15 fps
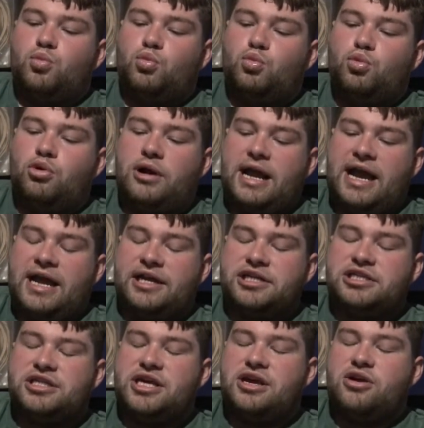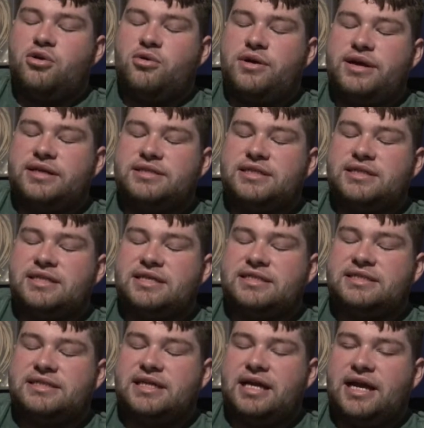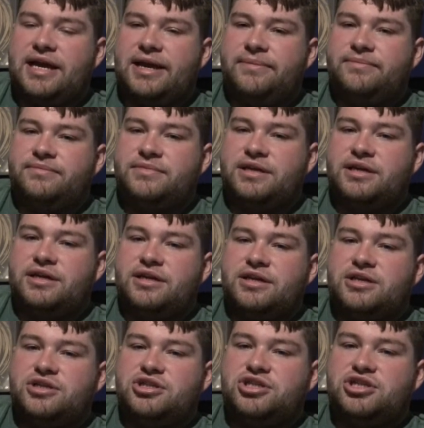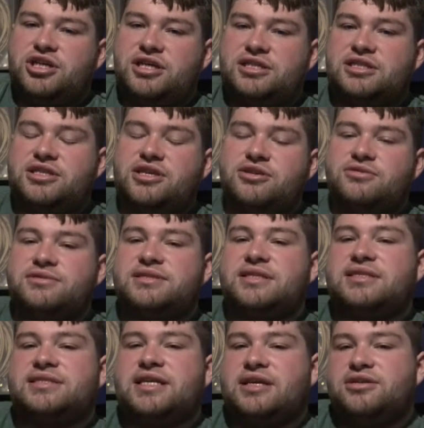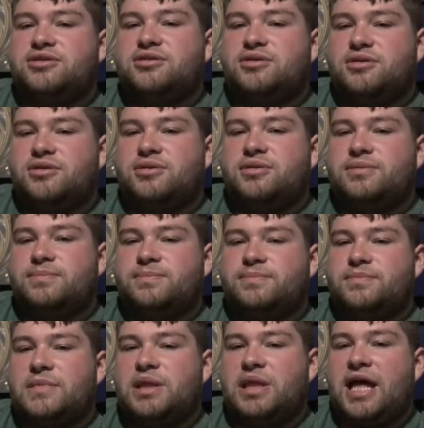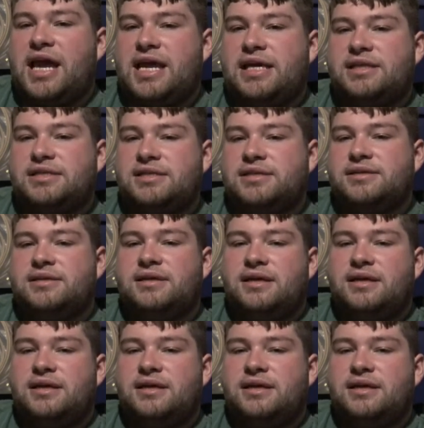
We're actually going to this time just use the center light